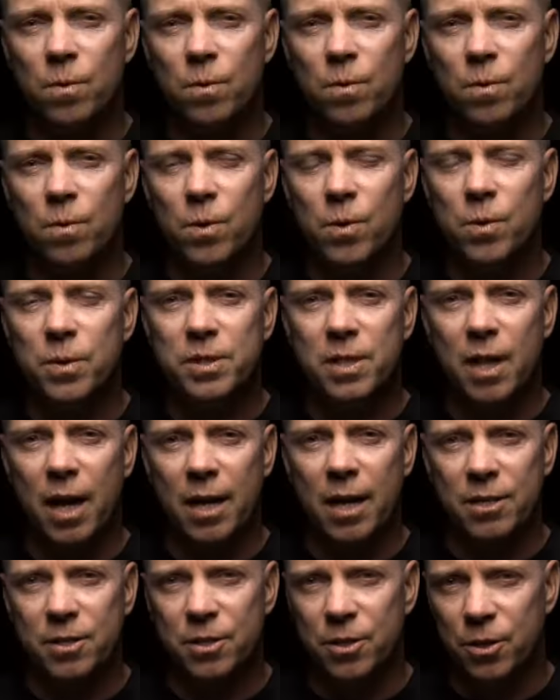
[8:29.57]
who is
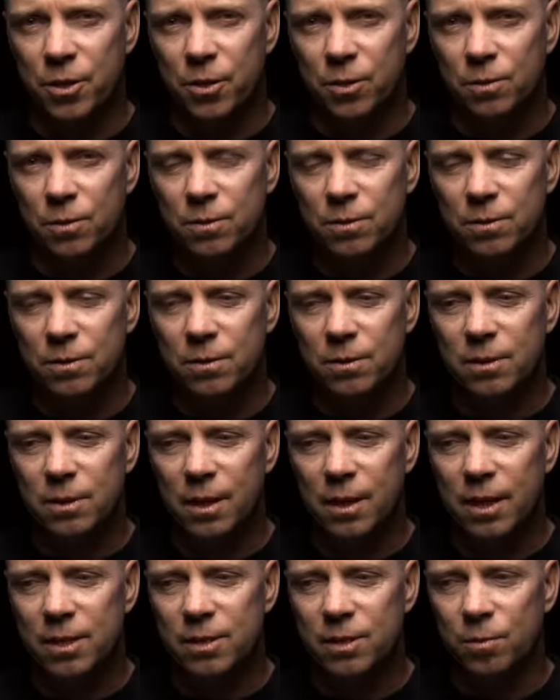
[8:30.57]
God to you?
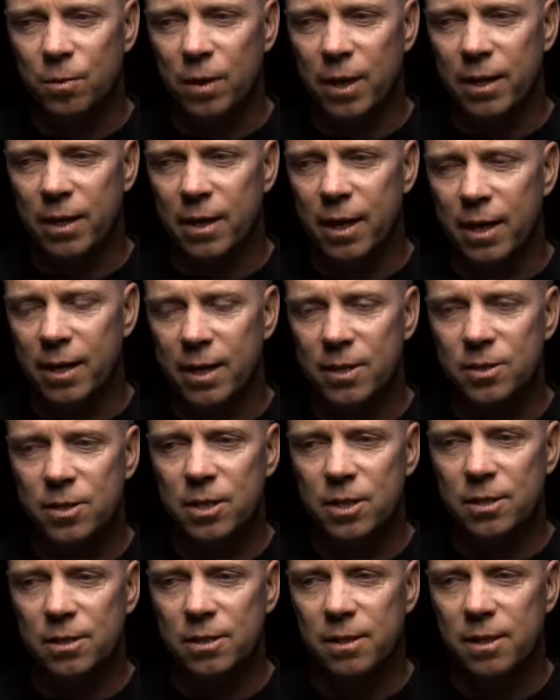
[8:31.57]
And I said, Well, I, guess
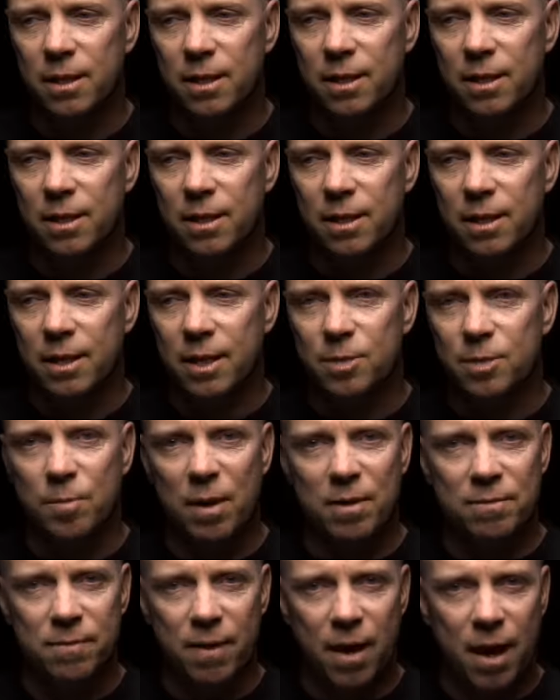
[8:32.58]
he's, he's
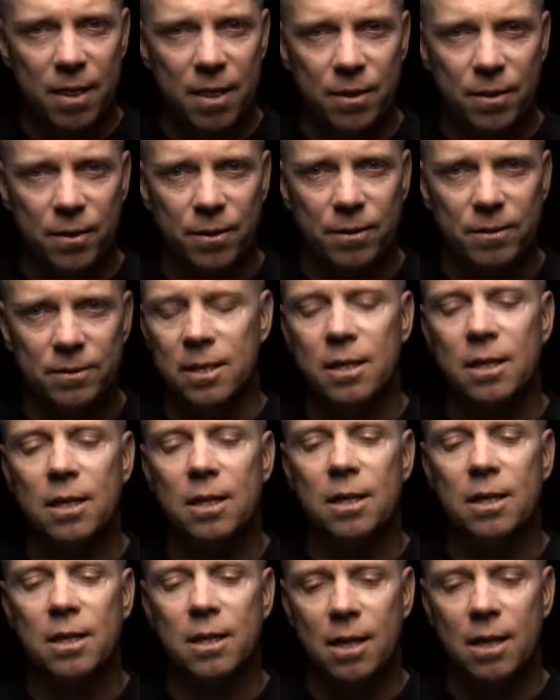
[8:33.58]
my father.
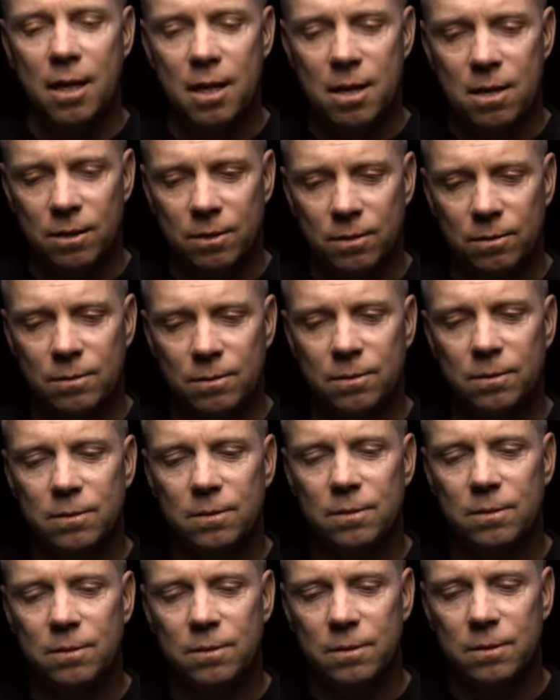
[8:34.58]
No.
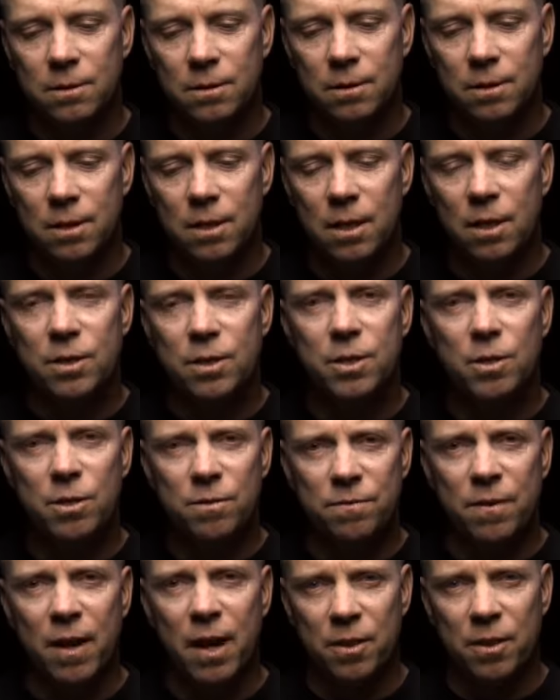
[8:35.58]
Oh, you're a
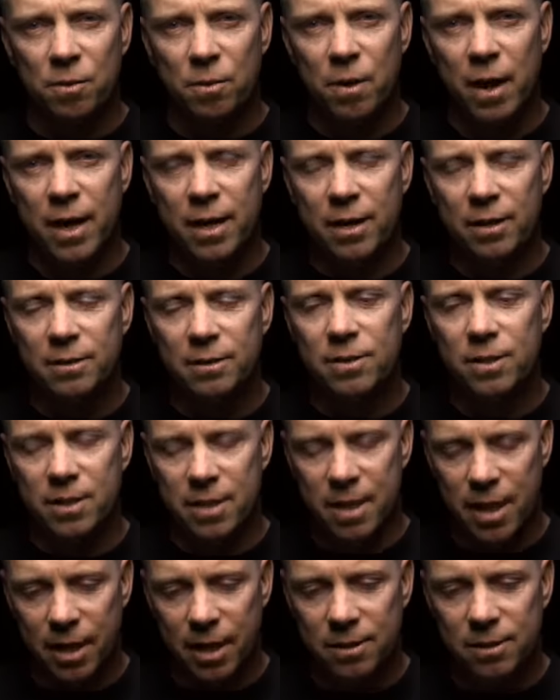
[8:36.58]
father, right?
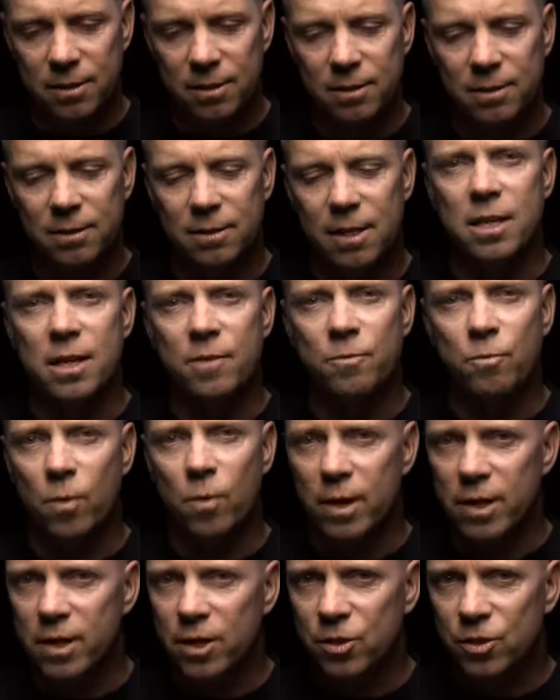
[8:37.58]
Yes. If
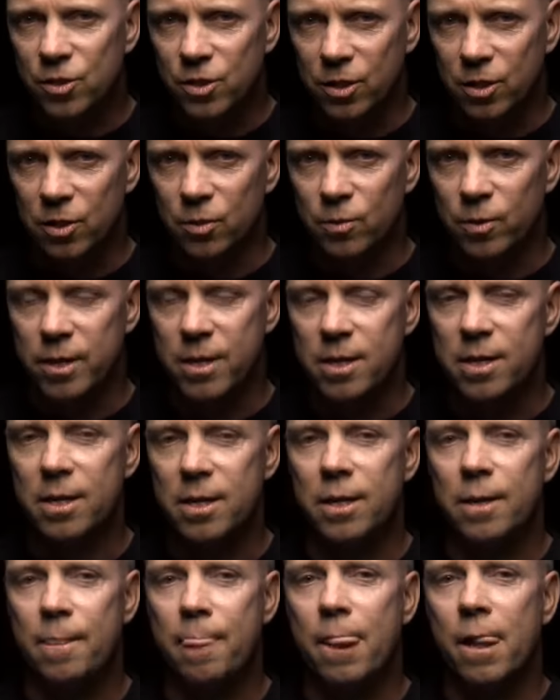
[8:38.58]
one of your children
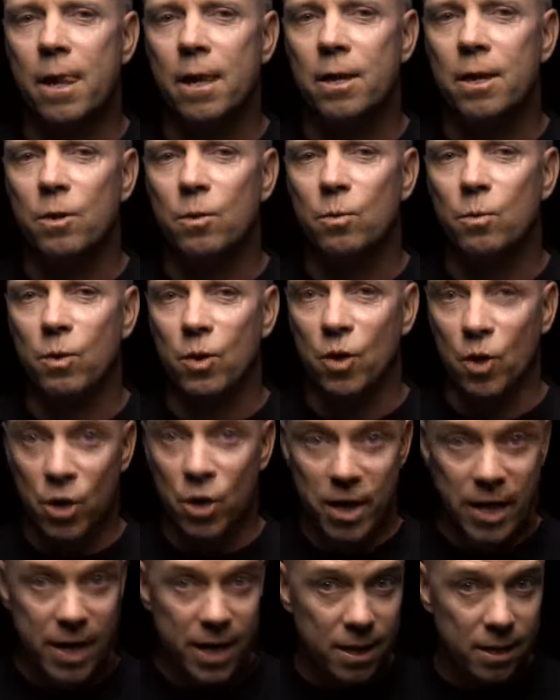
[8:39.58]
were
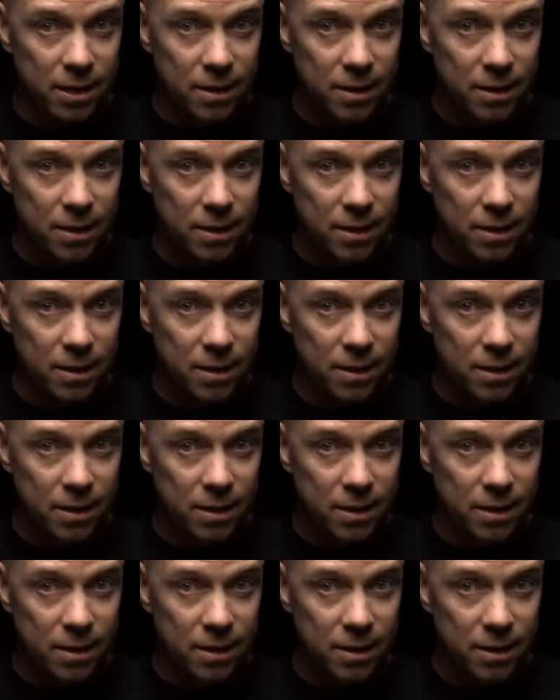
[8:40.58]
hurting,